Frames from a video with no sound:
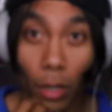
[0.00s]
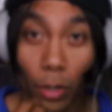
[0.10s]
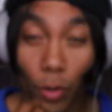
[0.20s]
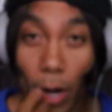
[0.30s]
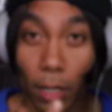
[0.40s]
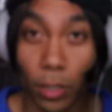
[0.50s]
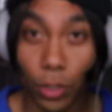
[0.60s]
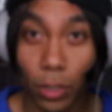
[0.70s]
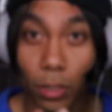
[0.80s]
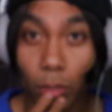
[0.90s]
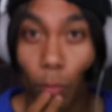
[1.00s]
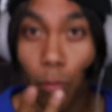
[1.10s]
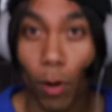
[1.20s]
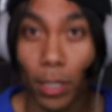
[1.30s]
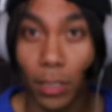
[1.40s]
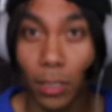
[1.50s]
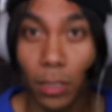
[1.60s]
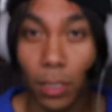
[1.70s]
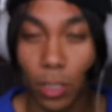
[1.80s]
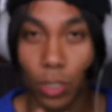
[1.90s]
energy, your
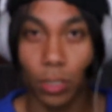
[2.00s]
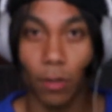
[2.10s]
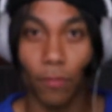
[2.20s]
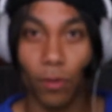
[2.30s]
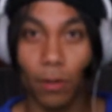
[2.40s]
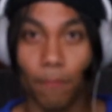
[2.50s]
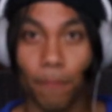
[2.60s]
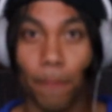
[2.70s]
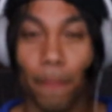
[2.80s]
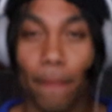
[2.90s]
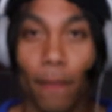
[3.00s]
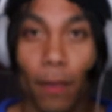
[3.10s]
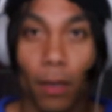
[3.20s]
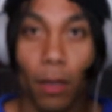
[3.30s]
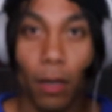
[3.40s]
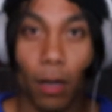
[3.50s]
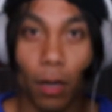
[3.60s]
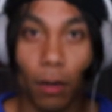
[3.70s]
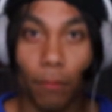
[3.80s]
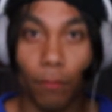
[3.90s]
presence is just different.
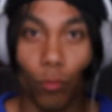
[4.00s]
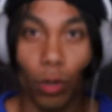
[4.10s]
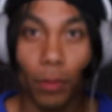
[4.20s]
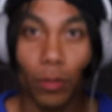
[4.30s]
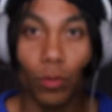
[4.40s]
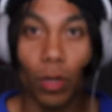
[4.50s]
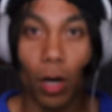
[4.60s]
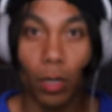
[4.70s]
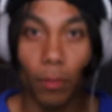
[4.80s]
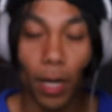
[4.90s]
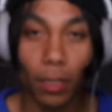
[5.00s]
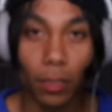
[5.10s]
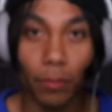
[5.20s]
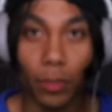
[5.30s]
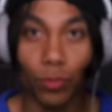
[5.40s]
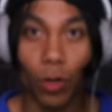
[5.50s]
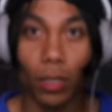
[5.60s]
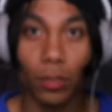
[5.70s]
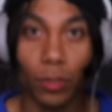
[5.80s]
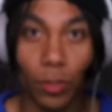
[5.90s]
Women would automatically be
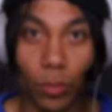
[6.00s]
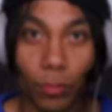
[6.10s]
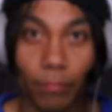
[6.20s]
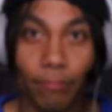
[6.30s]
drawn to you.